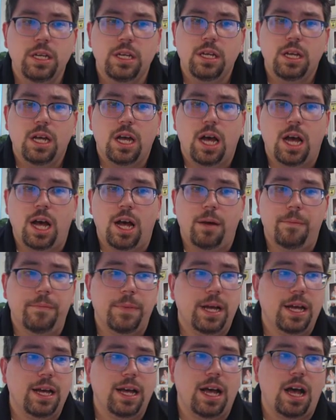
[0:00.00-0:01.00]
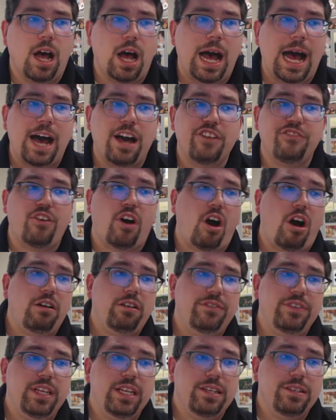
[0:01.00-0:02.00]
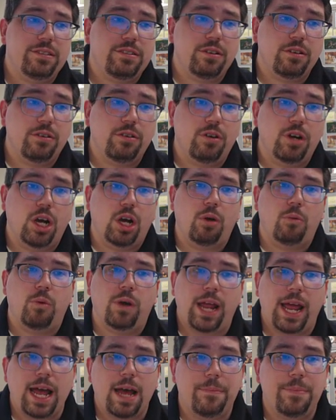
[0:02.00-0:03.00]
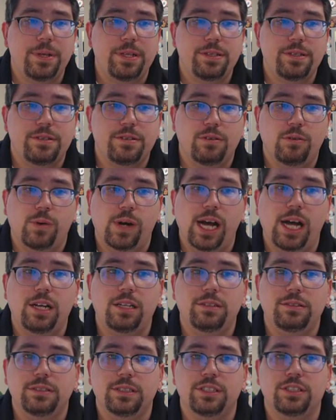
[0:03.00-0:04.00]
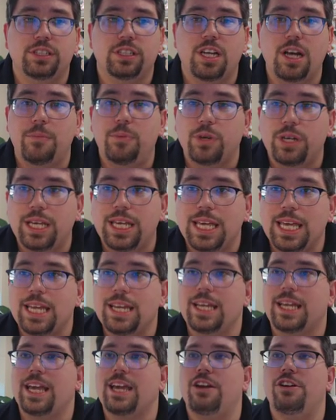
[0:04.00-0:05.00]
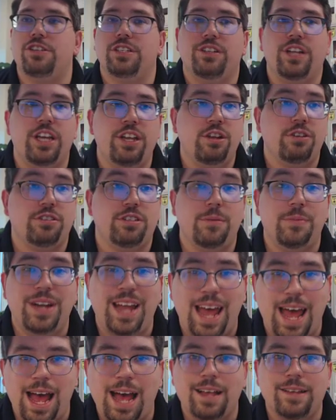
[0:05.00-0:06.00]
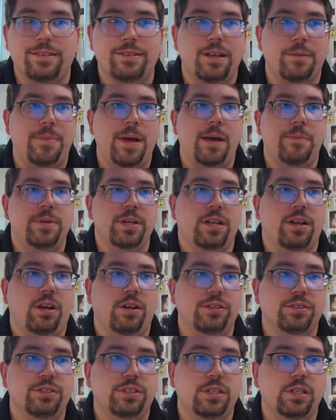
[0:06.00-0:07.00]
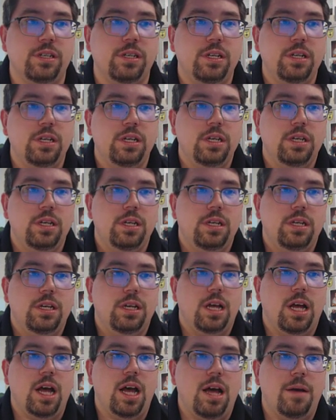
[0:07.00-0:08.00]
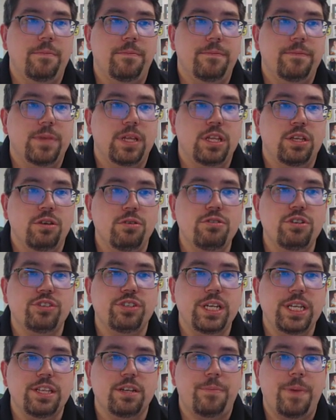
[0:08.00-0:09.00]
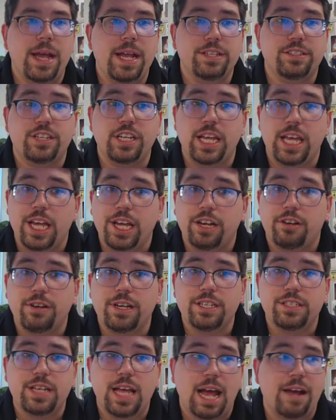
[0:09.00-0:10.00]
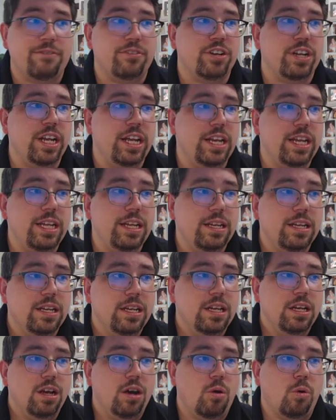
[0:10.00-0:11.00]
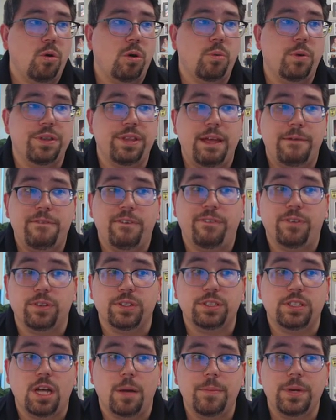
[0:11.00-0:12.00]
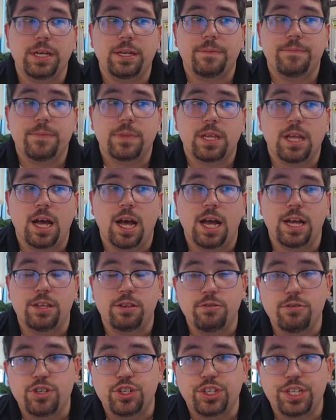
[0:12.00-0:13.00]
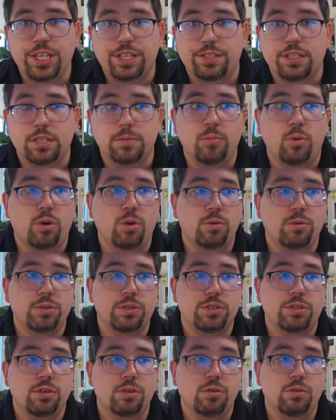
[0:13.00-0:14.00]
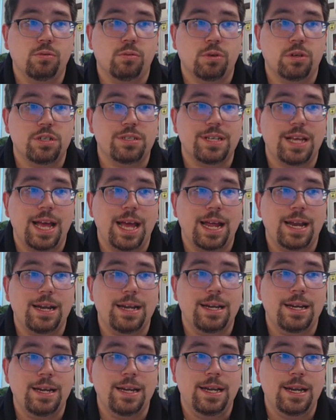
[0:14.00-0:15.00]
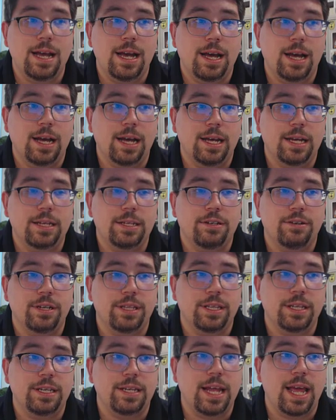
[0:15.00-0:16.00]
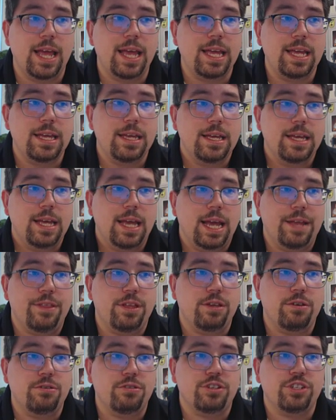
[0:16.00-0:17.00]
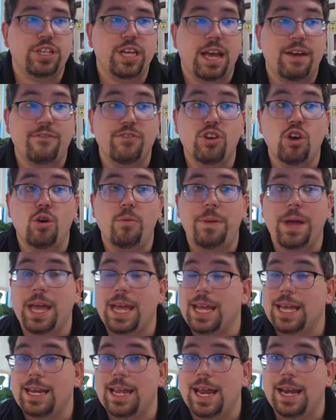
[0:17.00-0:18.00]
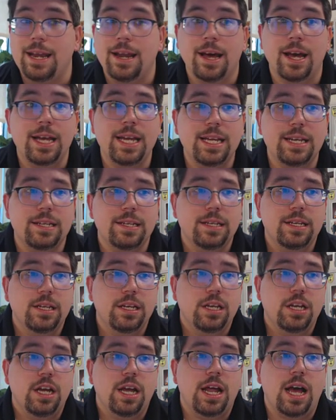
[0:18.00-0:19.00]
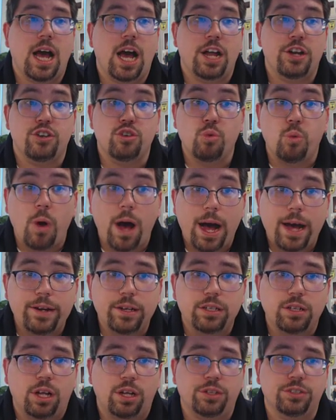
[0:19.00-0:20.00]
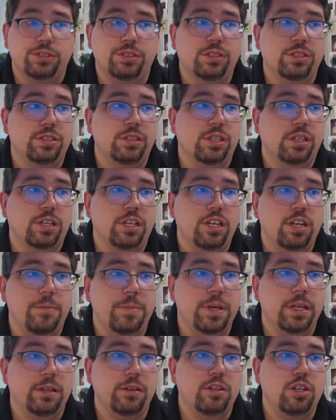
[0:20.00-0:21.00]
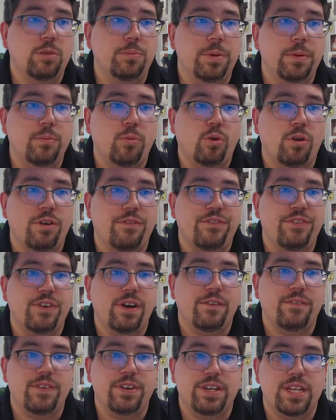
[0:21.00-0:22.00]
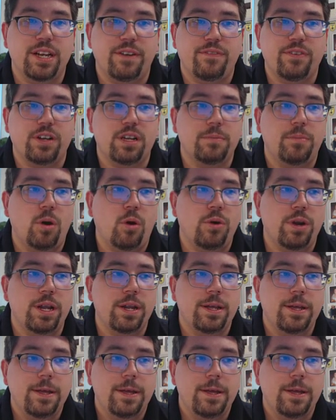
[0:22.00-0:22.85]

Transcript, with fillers: Um, out of all of these, what happens? Well, there's a couple key indicators that let you know someone has a peptic ulcer. Um, usually their pain is going to increase after eating or when they have a full stomach. Uh, usually this is more so worse at uh, during the day, and they usually have no pain at night. Uh, duodenal ulcers are going to be a little bit more of, of a different component.